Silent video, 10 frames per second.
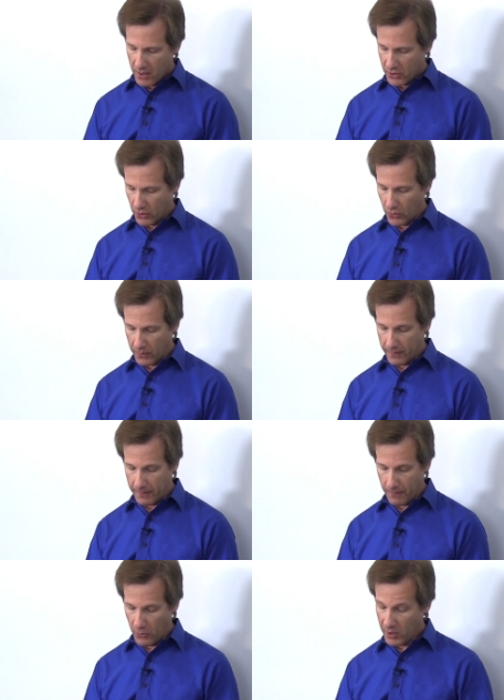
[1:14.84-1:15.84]
So
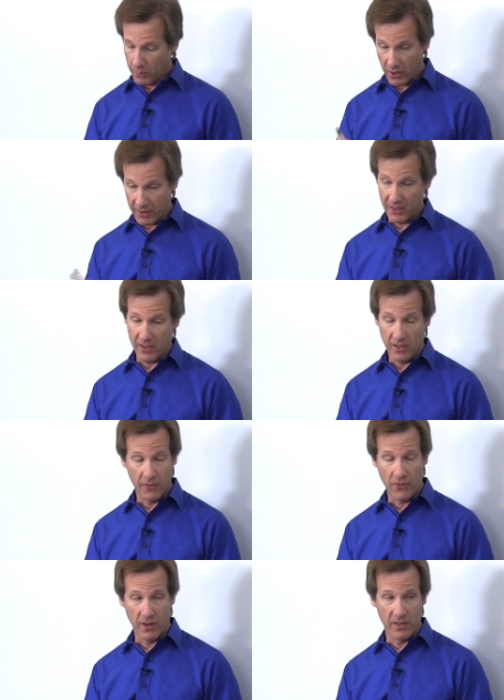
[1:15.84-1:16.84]
we can plug this into
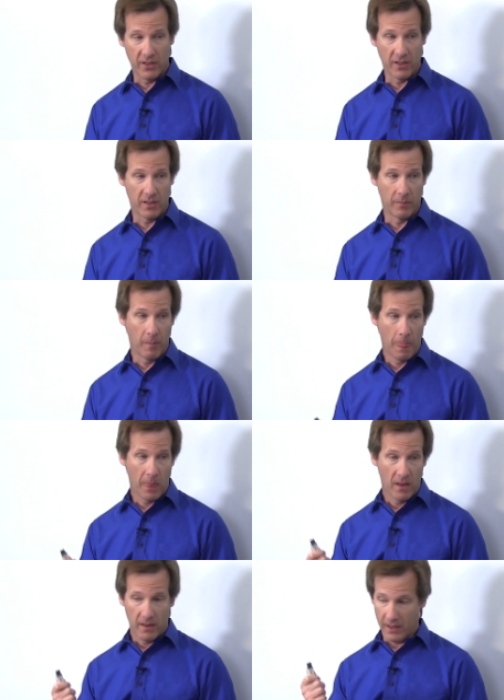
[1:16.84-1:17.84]
the front of the system.
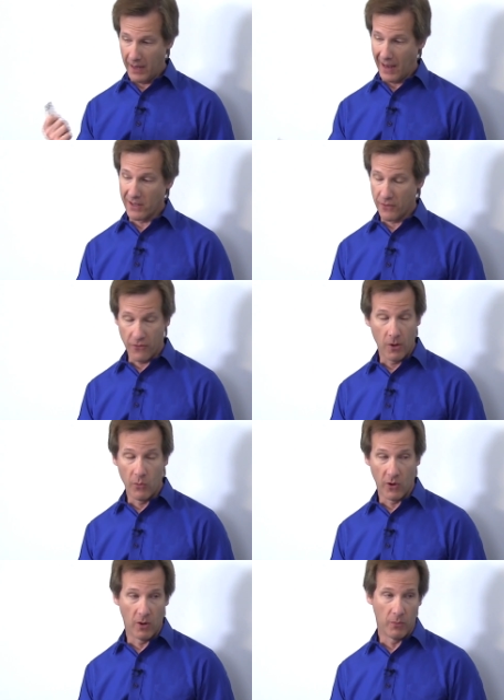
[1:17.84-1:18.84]
It has the
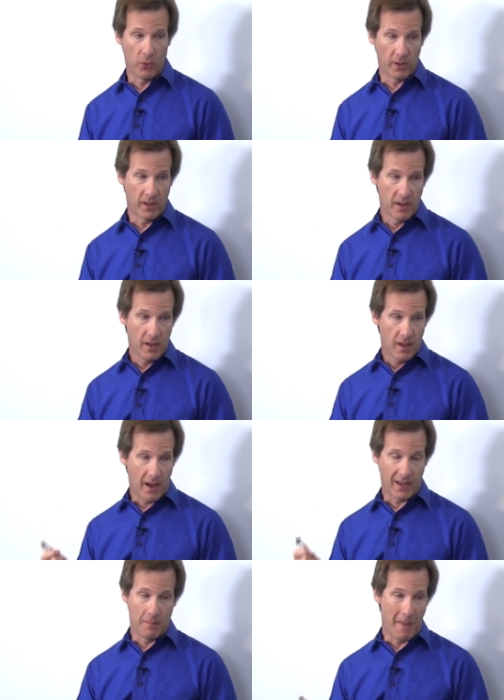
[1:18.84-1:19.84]
firmware on board.
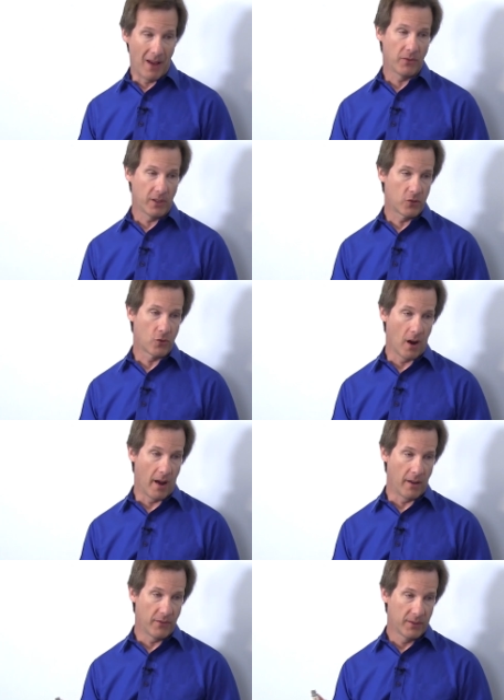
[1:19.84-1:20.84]
I can mount this
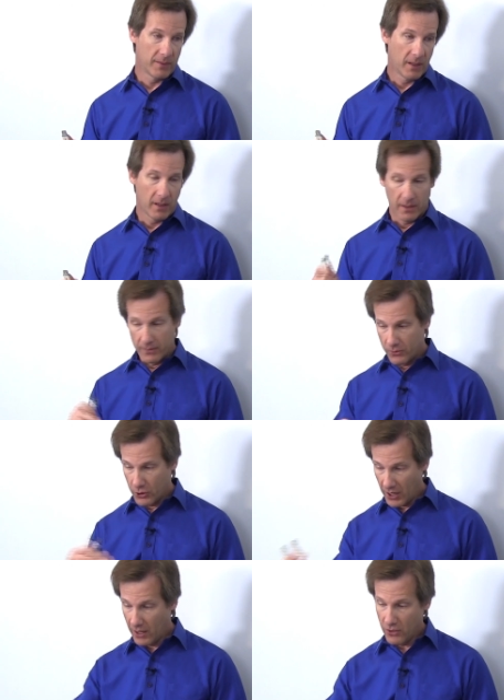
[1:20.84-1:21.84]
drive,
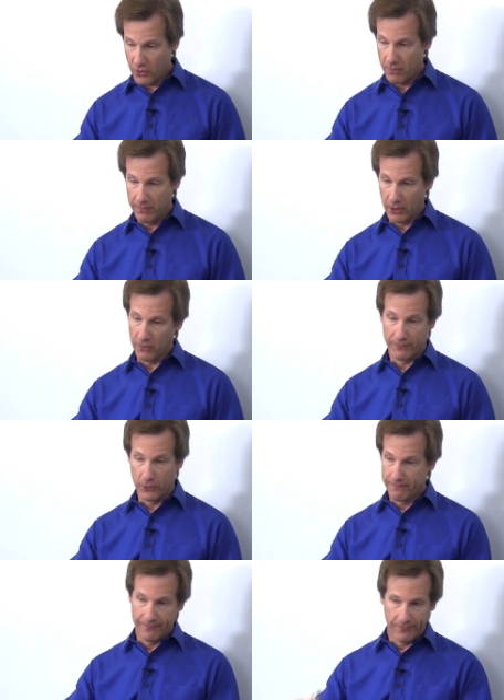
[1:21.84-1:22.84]
change, you know,
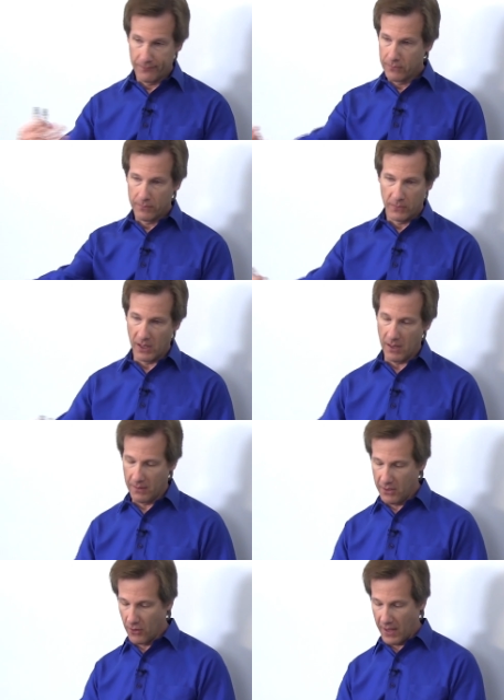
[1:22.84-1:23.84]
the,
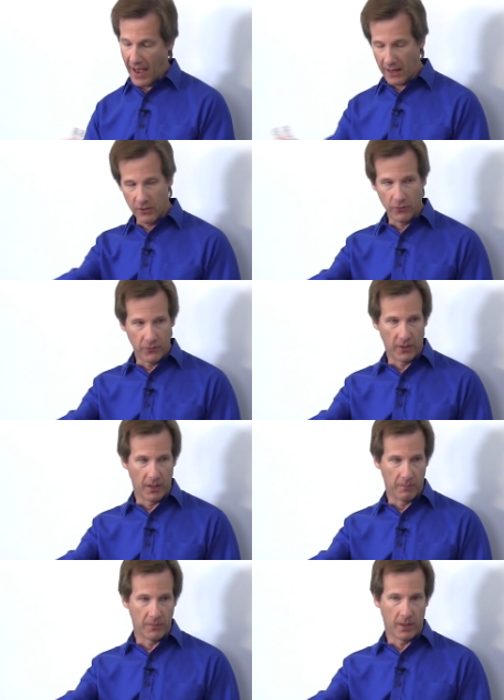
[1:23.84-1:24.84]
you know, the active,
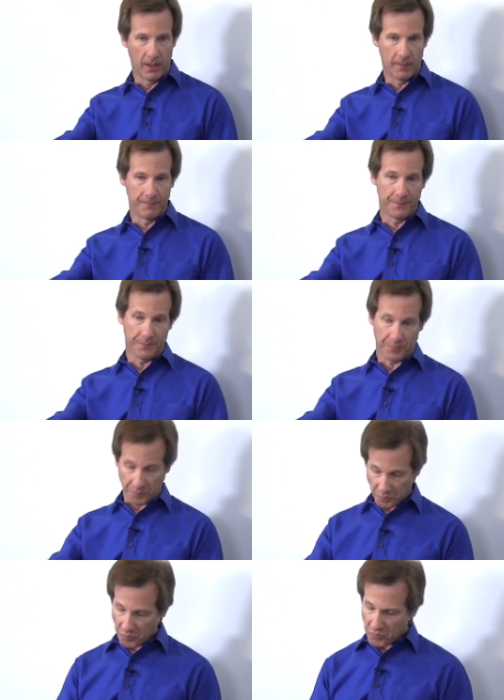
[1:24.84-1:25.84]
um, um,
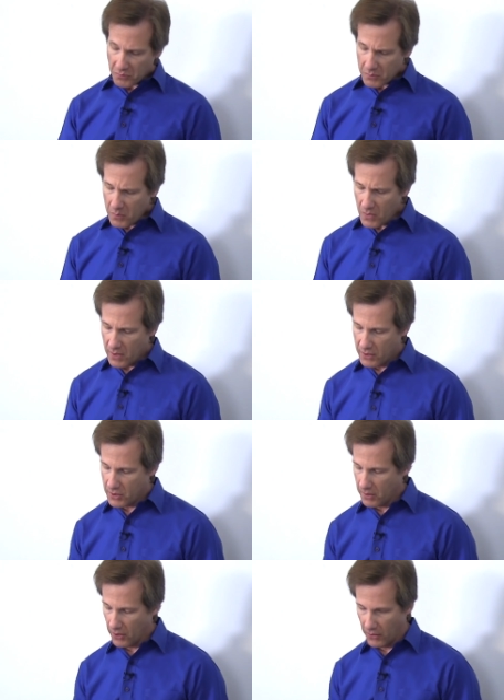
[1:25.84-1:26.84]

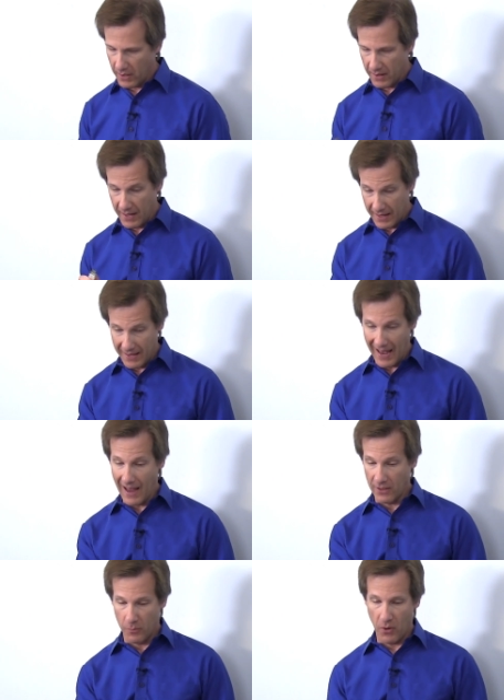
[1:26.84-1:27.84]
It's, you know, the, the, the
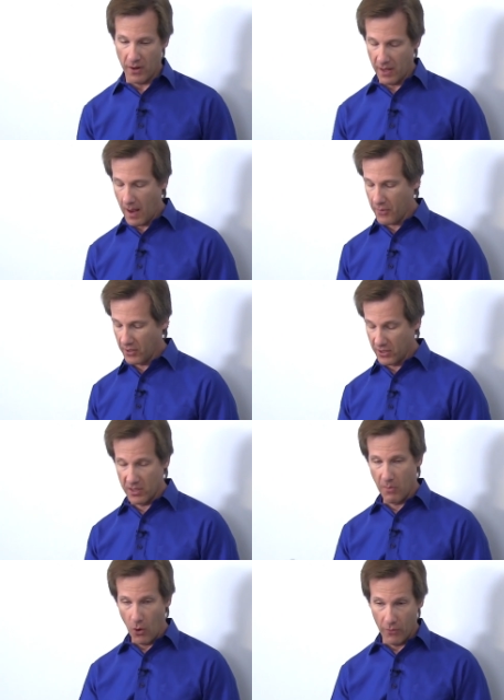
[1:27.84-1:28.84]
active part of the operating
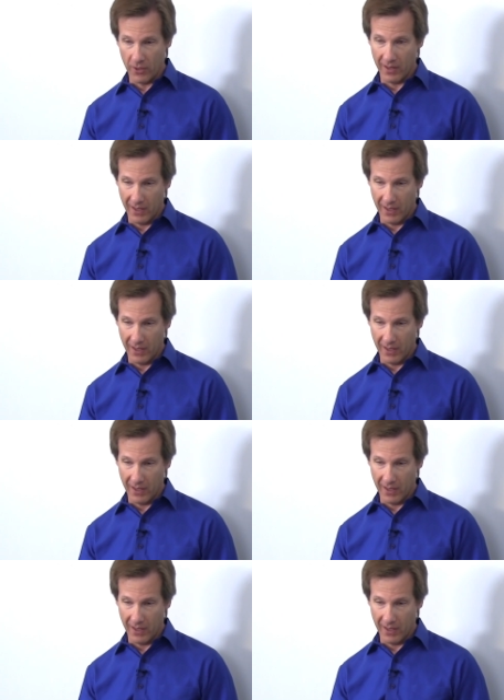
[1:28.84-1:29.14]
system over to